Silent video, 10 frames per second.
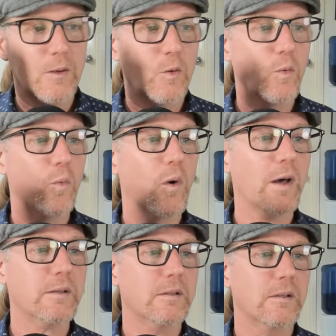
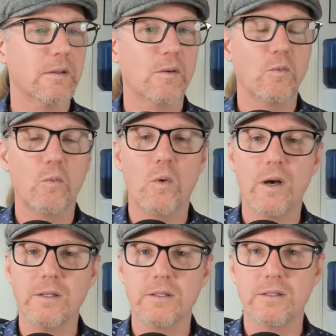What,
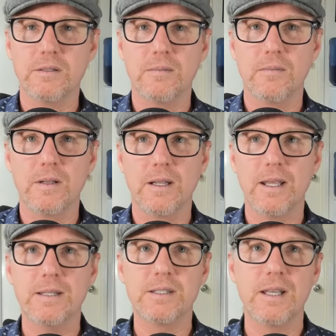what,
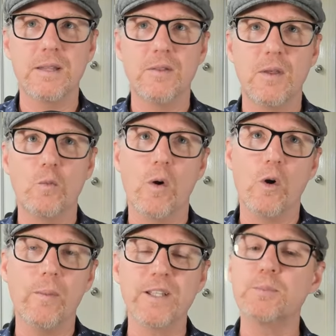it's,
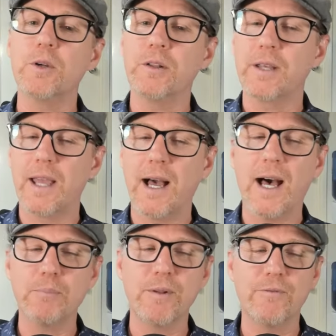we're almost putting the
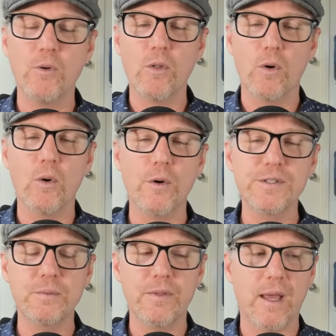cart before the
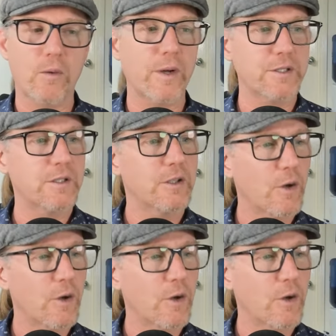horse with that question.